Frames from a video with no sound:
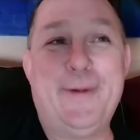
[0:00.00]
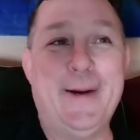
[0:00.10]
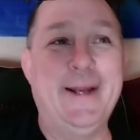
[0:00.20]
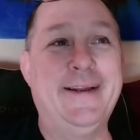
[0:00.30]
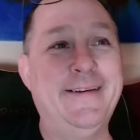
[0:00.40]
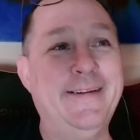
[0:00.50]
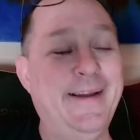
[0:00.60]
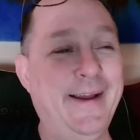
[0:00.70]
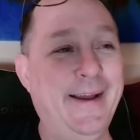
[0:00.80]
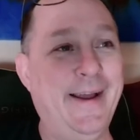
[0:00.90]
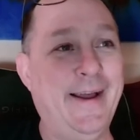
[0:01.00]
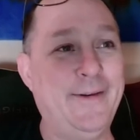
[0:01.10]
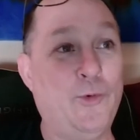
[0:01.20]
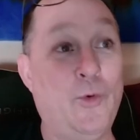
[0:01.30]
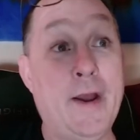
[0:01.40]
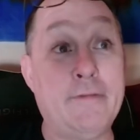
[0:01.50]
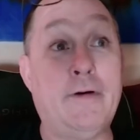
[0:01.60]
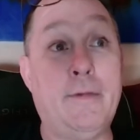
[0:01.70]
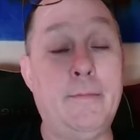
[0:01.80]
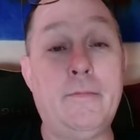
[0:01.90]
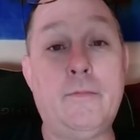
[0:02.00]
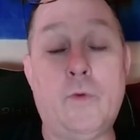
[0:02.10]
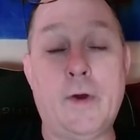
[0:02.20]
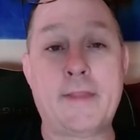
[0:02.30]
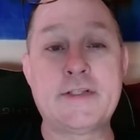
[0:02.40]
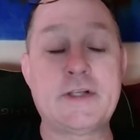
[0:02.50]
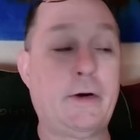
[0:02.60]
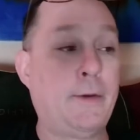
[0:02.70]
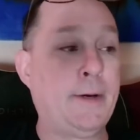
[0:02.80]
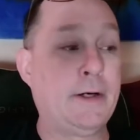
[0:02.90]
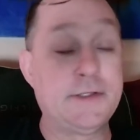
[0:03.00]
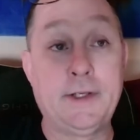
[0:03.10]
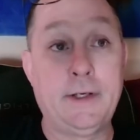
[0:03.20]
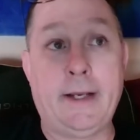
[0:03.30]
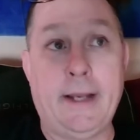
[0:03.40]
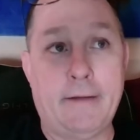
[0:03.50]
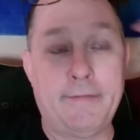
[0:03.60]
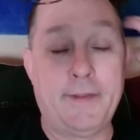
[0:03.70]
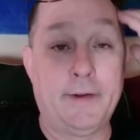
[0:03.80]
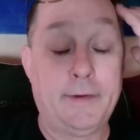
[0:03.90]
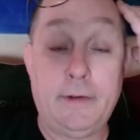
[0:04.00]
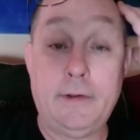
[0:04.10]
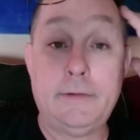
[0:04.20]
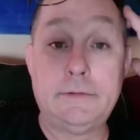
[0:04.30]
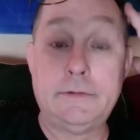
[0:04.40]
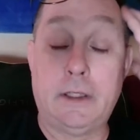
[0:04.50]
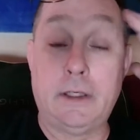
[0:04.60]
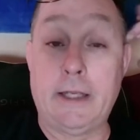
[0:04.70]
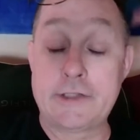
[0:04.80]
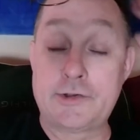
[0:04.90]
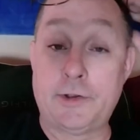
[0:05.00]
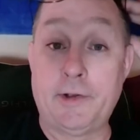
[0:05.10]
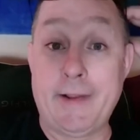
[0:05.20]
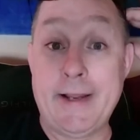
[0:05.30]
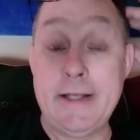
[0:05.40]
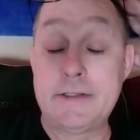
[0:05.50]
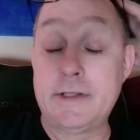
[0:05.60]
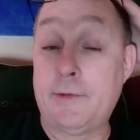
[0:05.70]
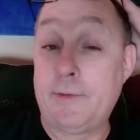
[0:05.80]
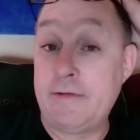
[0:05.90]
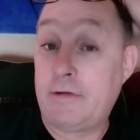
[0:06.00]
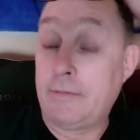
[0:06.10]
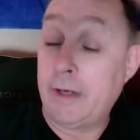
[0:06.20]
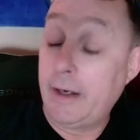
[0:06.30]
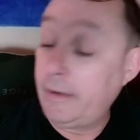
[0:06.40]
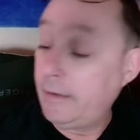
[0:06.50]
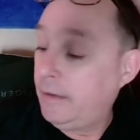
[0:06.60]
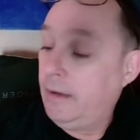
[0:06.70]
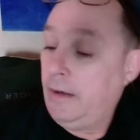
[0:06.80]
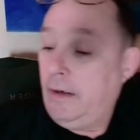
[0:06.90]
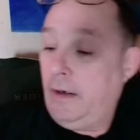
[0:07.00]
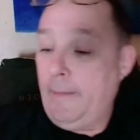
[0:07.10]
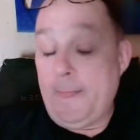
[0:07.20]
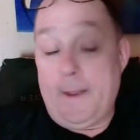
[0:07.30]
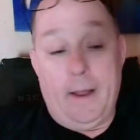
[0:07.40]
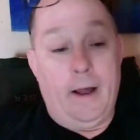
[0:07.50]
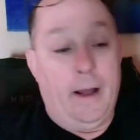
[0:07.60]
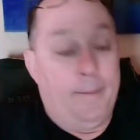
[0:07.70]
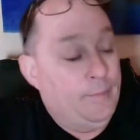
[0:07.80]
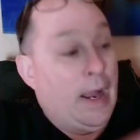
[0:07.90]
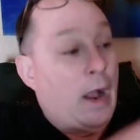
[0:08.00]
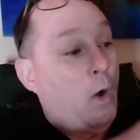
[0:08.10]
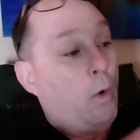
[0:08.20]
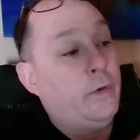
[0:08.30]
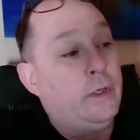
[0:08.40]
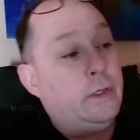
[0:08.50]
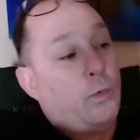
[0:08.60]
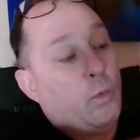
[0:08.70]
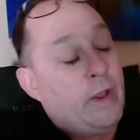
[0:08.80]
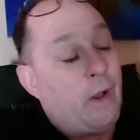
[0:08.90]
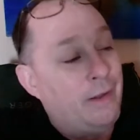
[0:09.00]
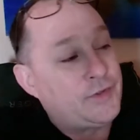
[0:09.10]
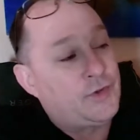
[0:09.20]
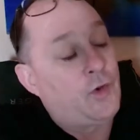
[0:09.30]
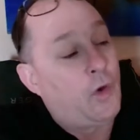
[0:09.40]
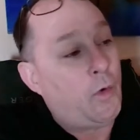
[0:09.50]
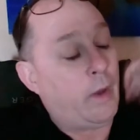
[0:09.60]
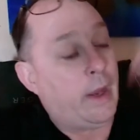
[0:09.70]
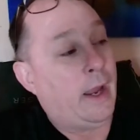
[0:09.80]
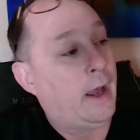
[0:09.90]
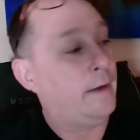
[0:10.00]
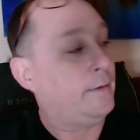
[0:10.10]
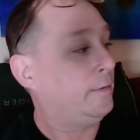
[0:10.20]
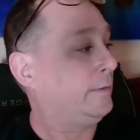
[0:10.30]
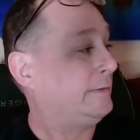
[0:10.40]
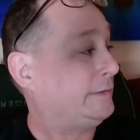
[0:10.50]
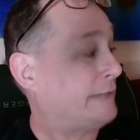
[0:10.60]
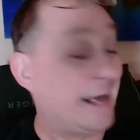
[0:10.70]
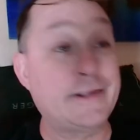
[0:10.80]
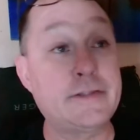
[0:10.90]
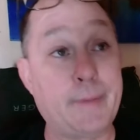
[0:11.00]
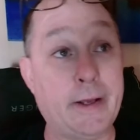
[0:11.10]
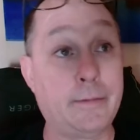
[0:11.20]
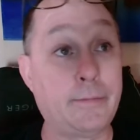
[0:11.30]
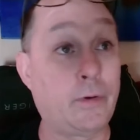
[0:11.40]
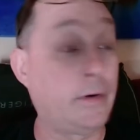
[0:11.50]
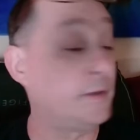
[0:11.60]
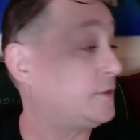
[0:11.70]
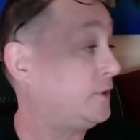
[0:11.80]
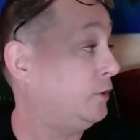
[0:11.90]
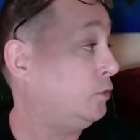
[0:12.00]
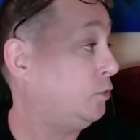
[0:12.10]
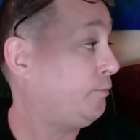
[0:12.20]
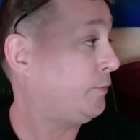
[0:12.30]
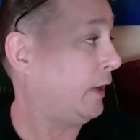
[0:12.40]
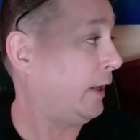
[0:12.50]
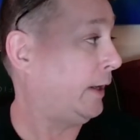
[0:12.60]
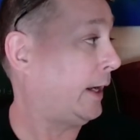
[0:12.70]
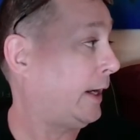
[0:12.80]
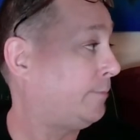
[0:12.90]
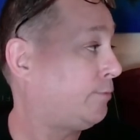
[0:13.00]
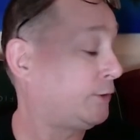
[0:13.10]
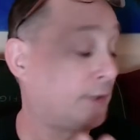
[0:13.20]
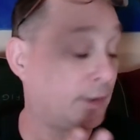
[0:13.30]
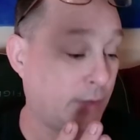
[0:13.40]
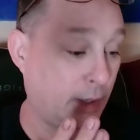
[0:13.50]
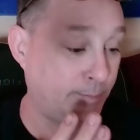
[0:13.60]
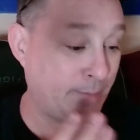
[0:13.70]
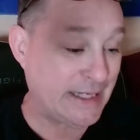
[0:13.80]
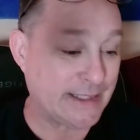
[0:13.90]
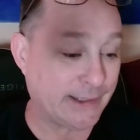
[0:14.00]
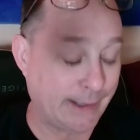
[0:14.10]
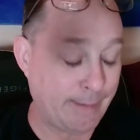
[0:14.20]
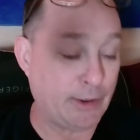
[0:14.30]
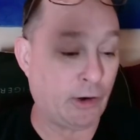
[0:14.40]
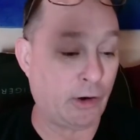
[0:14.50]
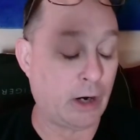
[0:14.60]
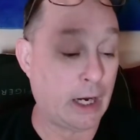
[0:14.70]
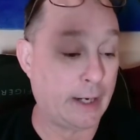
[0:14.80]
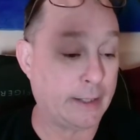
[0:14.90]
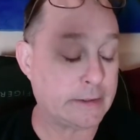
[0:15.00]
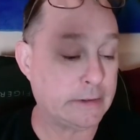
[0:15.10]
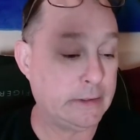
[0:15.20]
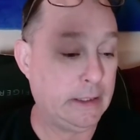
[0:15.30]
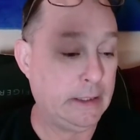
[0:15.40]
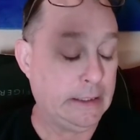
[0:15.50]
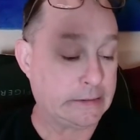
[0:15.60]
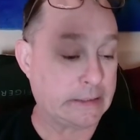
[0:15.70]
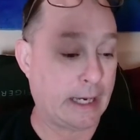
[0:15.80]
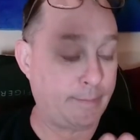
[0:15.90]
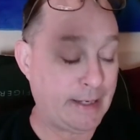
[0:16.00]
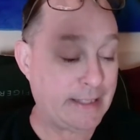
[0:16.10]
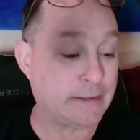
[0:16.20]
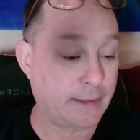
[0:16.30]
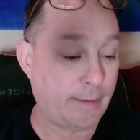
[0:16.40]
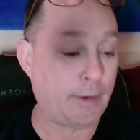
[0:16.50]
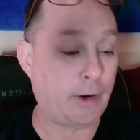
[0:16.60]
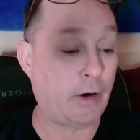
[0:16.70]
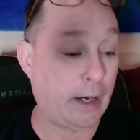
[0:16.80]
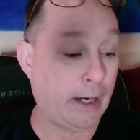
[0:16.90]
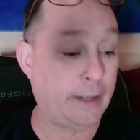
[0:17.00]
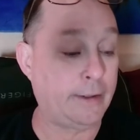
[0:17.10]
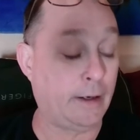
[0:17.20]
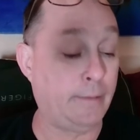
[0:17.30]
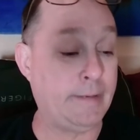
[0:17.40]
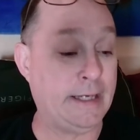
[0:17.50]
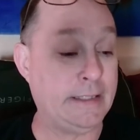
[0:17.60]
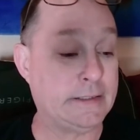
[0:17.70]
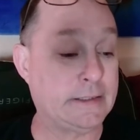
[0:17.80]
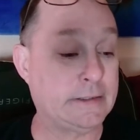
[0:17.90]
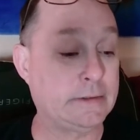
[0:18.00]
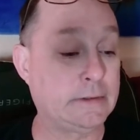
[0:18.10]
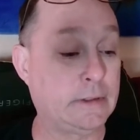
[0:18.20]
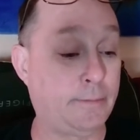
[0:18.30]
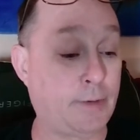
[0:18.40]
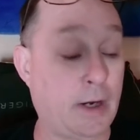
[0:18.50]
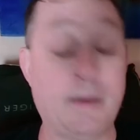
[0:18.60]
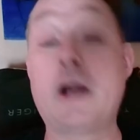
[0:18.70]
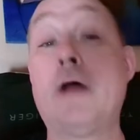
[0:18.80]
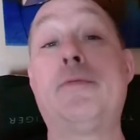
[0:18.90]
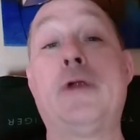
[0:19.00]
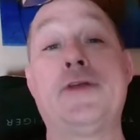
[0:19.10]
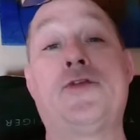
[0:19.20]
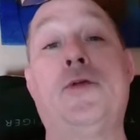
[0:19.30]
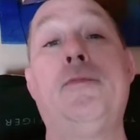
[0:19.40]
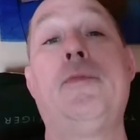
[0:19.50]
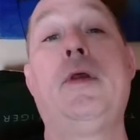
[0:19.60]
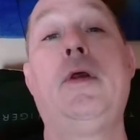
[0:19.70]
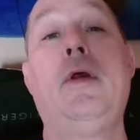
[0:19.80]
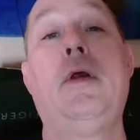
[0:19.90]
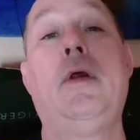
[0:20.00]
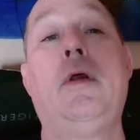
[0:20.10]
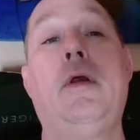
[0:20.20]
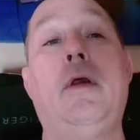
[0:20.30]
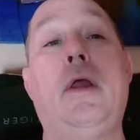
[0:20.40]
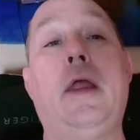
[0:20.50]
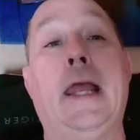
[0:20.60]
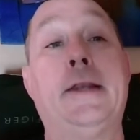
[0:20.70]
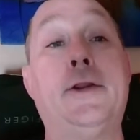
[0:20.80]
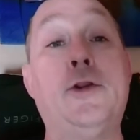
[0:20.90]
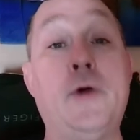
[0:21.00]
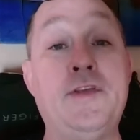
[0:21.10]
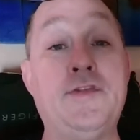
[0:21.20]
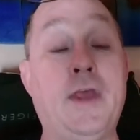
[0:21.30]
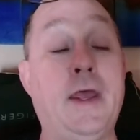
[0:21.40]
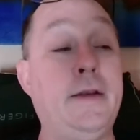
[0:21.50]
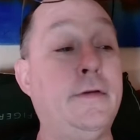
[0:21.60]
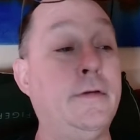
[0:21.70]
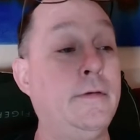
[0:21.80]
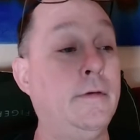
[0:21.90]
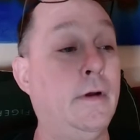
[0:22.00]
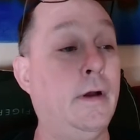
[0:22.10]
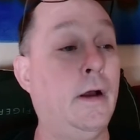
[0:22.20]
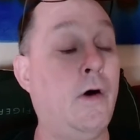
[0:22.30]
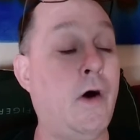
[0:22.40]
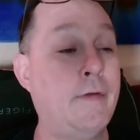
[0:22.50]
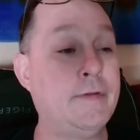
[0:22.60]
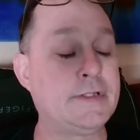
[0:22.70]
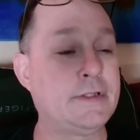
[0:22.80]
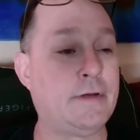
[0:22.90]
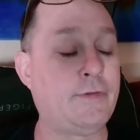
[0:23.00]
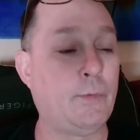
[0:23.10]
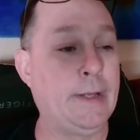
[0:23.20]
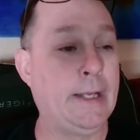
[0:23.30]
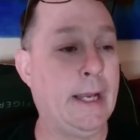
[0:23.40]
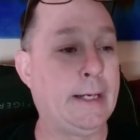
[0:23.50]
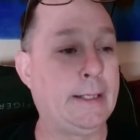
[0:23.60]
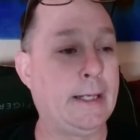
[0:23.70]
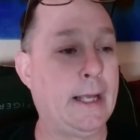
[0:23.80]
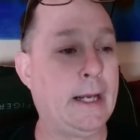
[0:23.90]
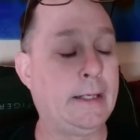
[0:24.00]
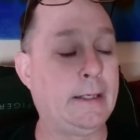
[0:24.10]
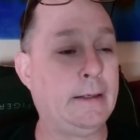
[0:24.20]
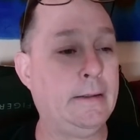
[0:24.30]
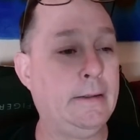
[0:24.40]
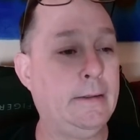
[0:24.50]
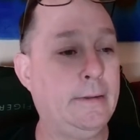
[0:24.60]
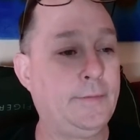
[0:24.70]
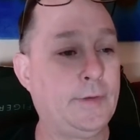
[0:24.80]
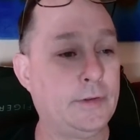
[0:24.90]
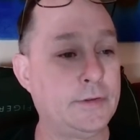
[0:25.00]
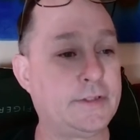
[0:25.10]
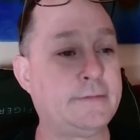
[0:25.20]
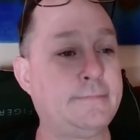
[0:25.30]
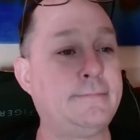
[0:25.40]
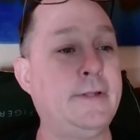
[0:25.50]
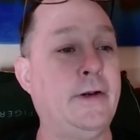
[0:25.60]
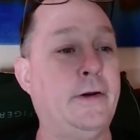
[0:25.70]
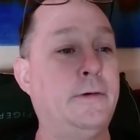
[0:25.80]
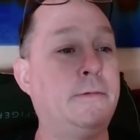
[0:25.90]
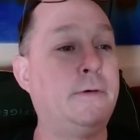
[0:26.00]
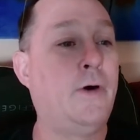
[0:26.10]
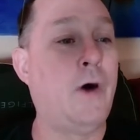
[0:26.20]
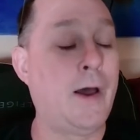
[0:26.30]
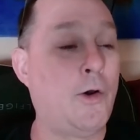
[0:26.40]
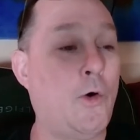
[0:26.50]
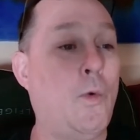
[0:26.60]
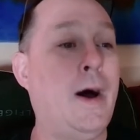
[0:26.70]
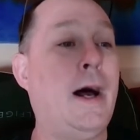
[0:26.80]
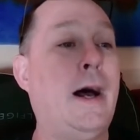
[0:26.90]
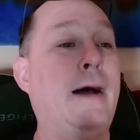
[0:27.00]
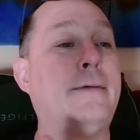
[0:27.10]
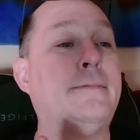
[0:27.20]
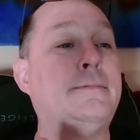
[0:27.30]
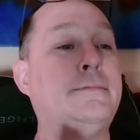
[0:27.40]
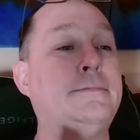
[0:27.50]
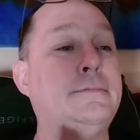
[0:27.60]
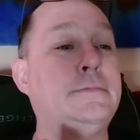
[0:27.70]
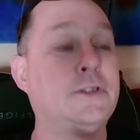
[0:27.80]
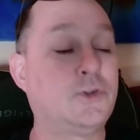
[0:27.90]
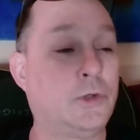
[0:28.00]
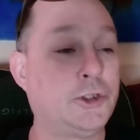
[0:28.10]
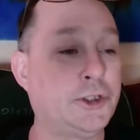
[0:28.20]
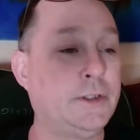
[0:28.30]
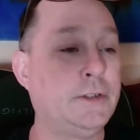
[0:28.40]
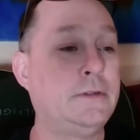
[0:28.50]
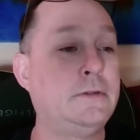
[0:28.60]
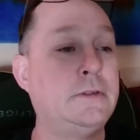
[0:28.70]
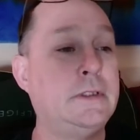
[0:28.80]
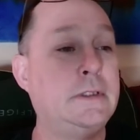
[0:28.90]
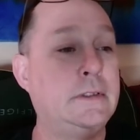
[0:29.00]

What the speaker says: rig, and one of the stereo pairs didn't have the extra delays and reverb on it. Now we also had Donna's pedal board is new, and I had put a bass limiter on it. It's got a bass limiter and a bass compressor and a noise gate. All this stuff that we added on it. There's, you know, auto wah, distortion,